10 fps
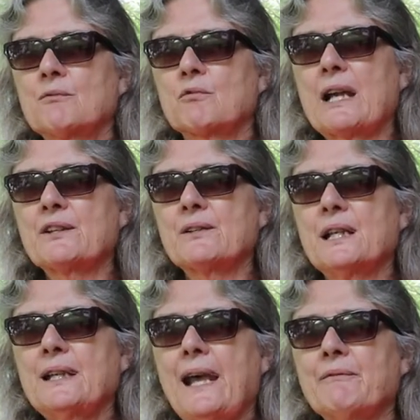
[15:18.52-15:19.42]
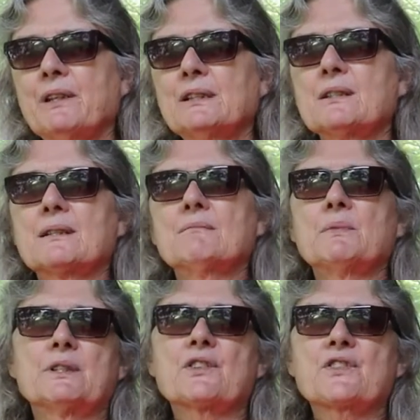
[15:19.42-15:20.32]
rather than having
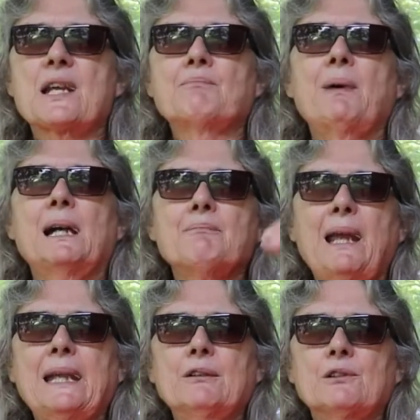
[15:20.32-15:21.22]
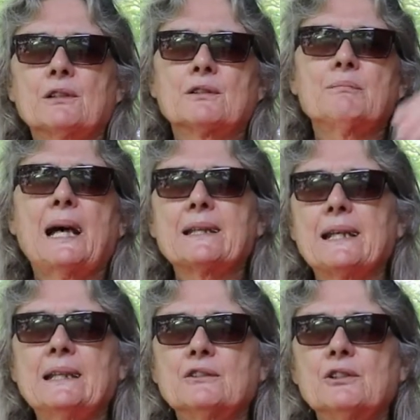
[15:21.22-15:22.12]
to send by mail or by the
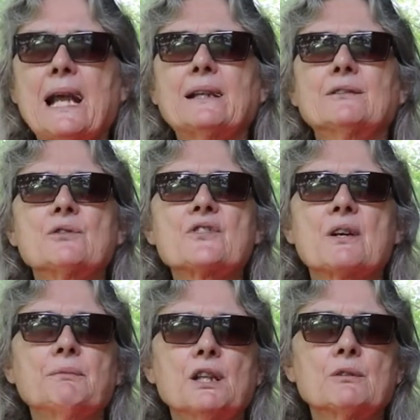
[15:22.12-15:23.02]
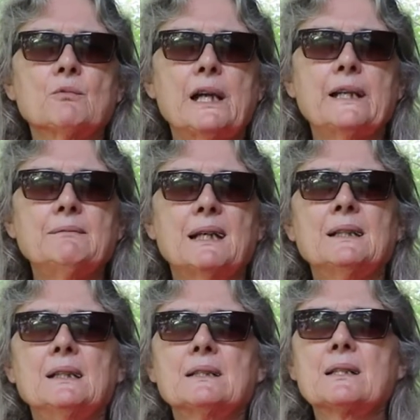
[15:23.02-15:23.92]
internet or some other way
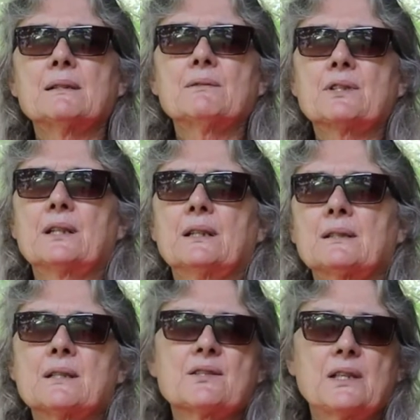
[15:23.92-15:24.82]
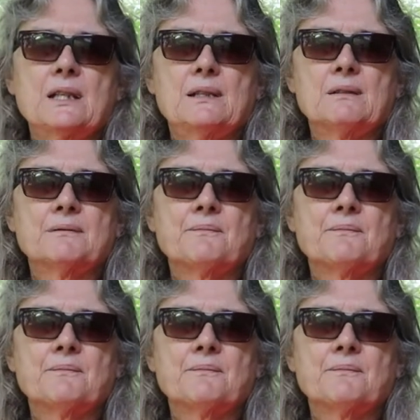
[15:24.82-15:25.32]
to get the seed.